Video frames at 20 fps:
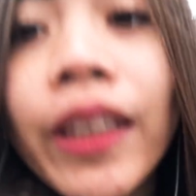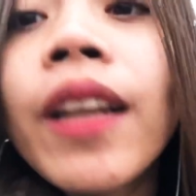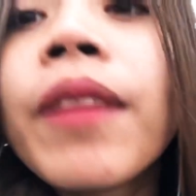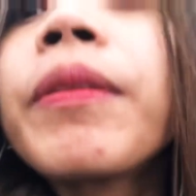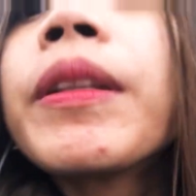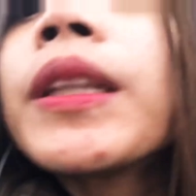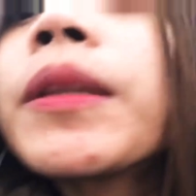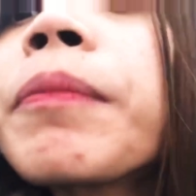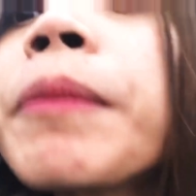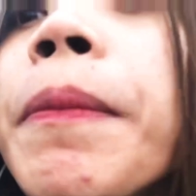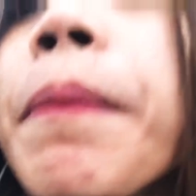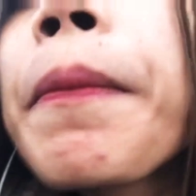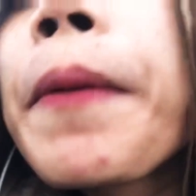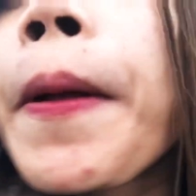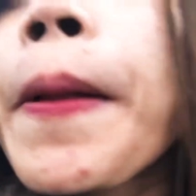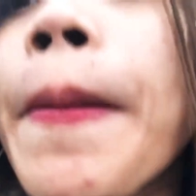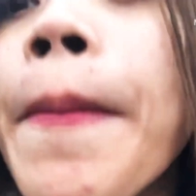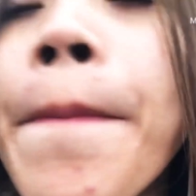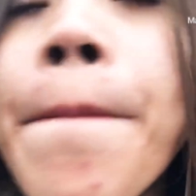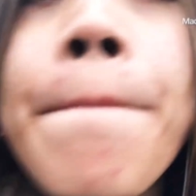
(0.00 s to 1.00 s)
I have this
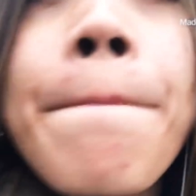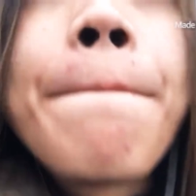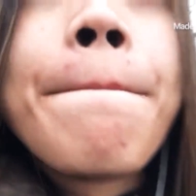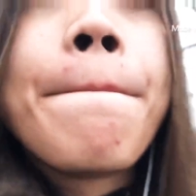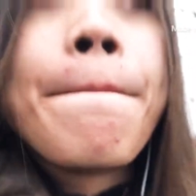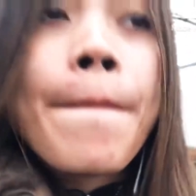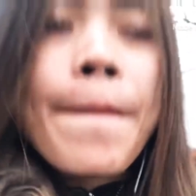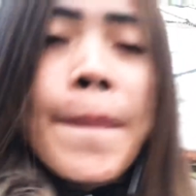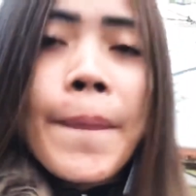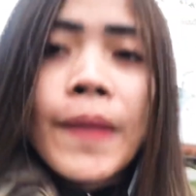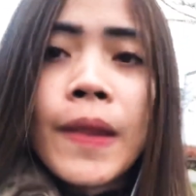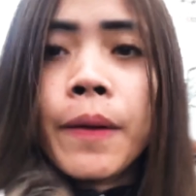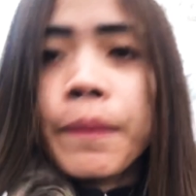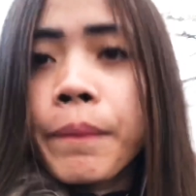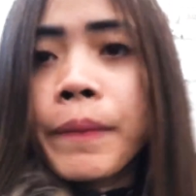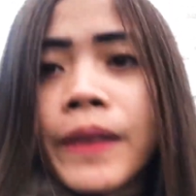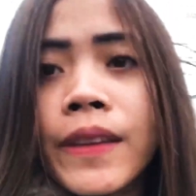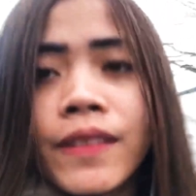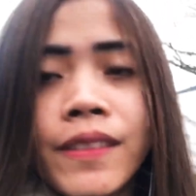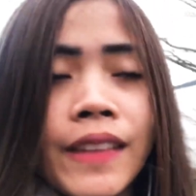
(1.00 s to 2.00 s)
pimple,
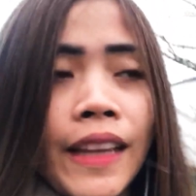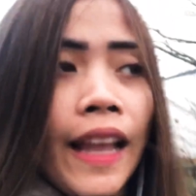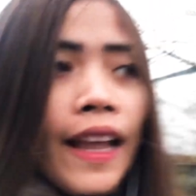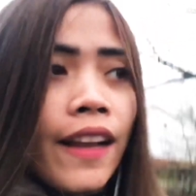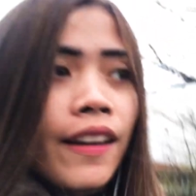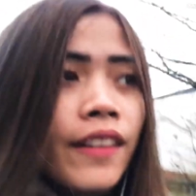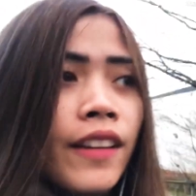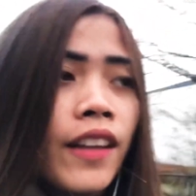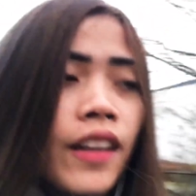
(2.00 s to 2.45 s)
but yeah.